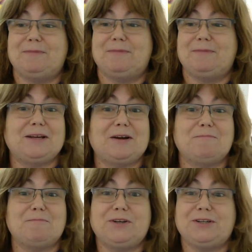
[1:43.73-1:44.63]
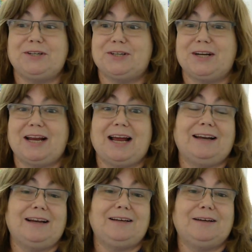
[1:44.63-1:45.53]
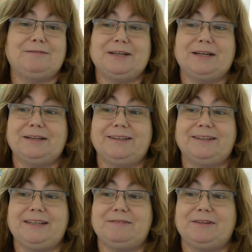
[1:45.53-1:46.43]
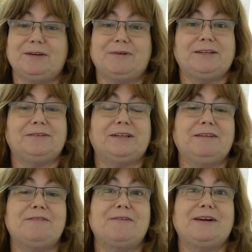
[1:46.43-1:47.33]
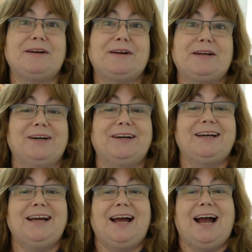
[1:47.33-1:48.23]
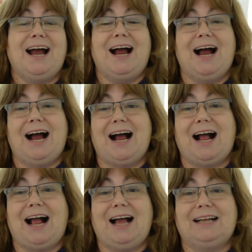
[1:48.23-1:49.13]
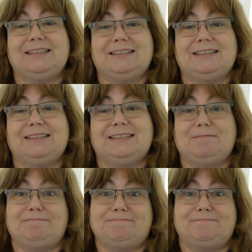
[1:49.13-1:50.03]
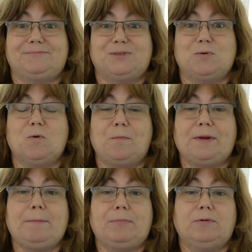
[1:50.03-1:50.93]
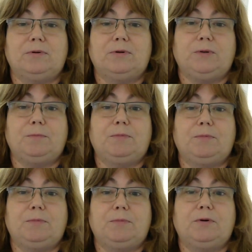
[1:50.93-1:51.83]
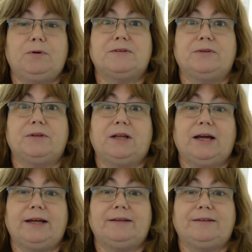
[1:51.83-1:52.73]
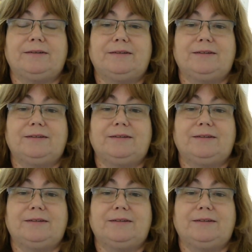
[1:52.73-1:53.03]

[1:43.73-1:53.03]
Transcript: obviously I'm British and I love England, even though I don't live there any longer. And all people who are on the line